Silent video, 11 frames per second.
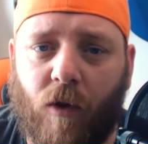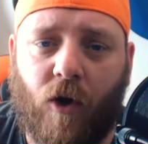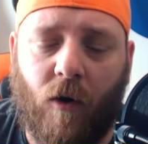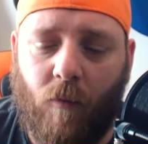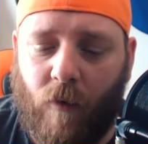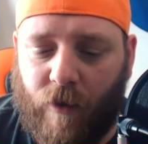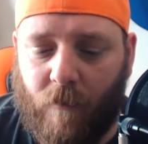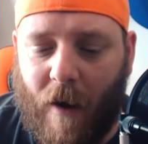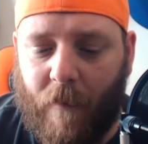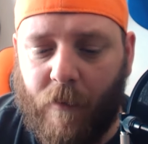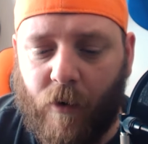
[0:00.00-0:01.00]
come with the
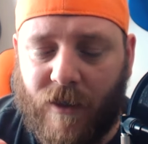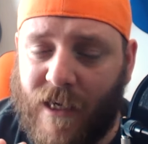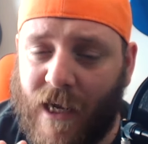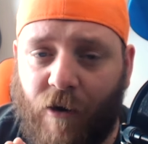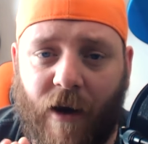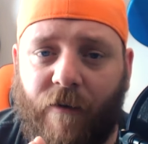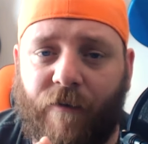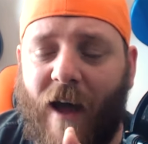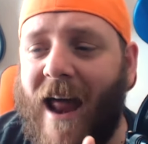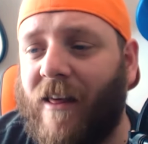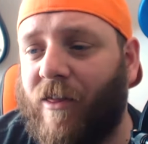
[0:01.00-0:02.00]
map. I'm not going to take credit
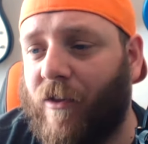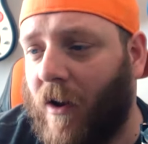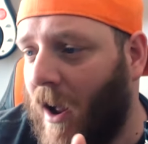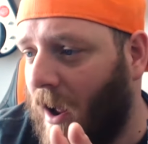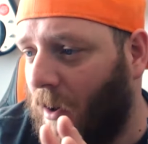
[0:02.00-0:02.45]
for anything.